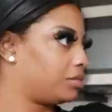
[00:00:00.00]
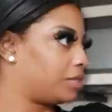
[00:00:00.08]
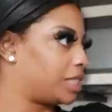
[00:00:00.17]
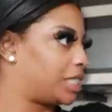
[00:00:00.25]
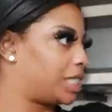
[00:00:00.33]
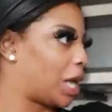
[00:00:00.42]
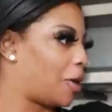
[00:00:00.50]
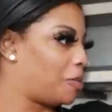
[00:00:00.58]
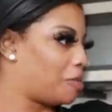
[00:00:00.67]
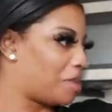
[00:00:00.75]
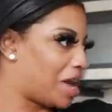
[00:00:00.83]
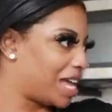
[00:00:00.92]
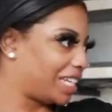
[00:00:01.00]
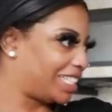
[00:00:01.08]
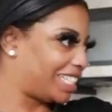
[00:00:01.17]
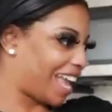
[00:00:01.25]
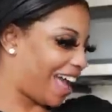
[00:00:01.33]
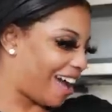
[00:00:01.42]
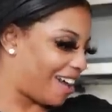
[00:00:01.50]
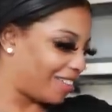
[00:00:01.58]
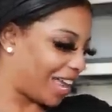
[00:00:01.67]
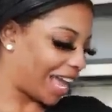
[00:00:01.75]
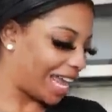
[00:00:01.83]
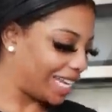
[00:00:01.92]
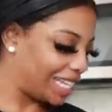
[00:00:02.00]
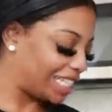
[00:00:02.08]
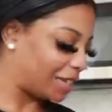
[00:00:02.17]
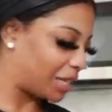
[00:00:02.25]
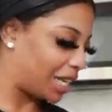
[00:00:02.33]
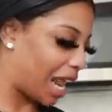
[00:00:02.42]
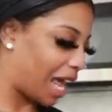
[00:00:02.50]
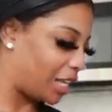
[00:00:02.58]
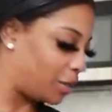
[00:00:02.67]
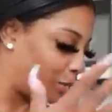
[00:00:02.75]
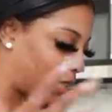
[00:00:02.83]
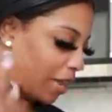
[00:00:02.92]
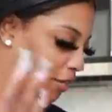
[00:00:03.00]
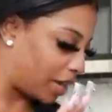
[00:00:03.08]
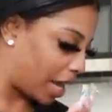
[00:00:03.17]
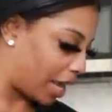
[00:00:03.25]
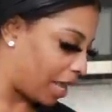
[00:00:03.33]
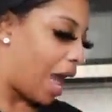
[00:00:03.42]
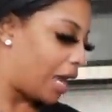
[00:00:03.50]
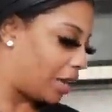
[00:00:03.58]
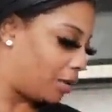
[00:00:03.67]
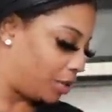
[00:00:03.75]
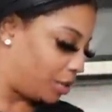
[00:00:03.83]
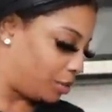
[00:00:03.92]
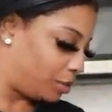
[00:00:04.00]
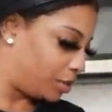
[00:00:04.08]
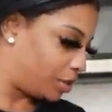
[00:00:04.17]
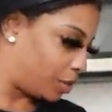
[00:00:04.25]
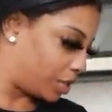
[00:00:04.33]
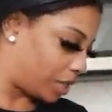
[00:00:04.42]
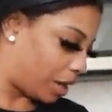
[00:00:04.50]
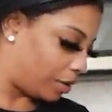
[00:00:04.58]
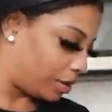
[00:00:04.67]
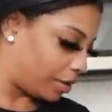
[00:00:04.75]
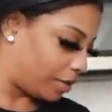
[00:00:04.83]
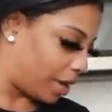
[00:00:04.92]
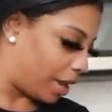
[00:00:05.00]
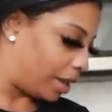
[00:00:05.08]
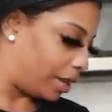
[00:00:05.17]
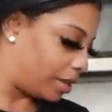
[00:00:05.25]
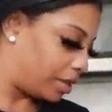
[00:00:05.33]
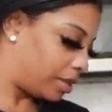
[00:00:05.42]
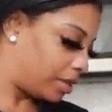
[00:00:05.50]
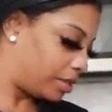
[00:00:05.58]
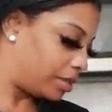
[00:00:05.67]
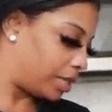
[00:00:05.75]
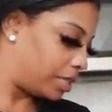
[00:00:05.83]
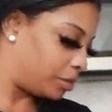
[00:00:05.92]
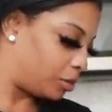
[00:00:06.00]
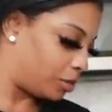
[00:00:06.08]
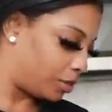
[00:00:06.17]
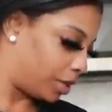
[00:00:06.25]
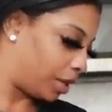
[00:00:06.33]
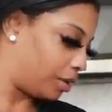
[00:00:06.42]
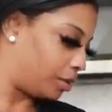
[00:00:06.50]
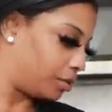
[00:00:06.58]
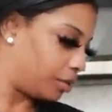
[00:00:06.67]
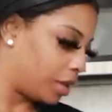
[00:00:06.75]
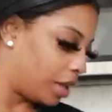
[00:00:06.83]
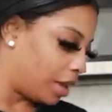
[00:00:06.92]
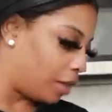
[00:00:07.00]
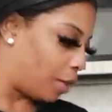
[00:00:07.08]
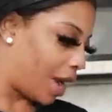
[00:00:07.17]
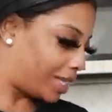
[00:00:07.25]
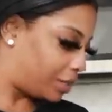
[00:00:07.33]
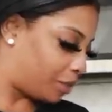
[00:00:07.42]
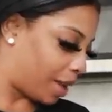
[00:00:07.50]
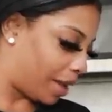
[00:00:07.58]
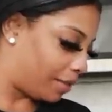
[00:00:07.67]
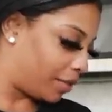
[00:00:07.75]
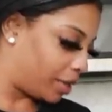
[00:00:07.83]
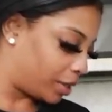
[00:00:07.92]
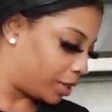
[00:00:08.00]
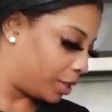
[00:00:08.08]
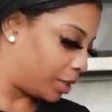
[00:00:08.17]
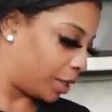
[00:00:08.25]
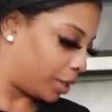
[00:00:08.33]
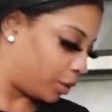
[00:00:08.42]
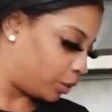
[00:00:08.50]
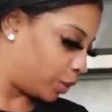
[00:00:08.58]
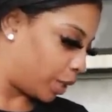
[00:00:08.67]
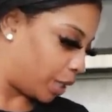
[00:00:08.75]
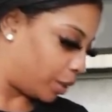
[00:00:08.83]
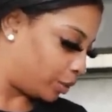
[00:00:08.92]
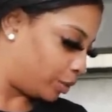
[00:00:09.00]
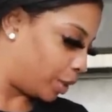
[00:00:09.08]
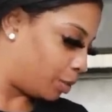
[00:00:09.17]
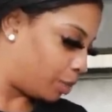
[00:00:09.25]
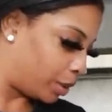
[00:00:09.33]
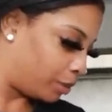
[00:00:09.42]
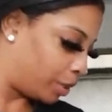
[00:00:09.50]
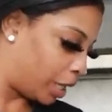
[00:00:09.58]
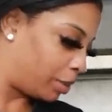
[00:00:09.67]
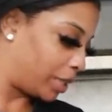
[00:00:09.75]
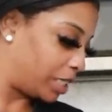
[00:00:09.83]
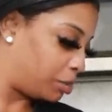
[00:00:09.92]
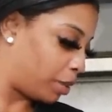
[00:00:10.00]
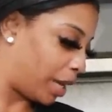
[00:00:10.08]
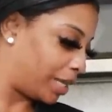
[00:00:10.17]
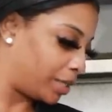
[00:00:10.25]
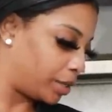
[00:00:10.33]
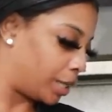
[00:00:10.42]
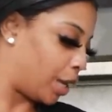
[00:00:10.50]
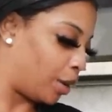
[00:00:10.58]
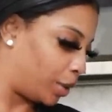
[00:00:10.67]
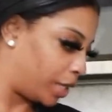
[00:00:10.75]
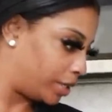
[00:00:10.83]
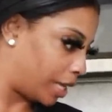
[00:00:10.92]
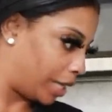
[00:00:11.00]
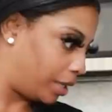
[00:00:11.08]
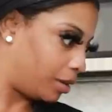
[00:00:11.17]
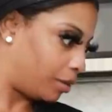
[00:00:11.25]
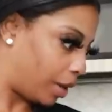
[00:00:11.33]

it's so much, y'all. Like, I need something that I use every day. I don't use soy sauce every day. Sesame oil, no. Rice wine vinegar, no, no. Pumpkin spice, no, that's not year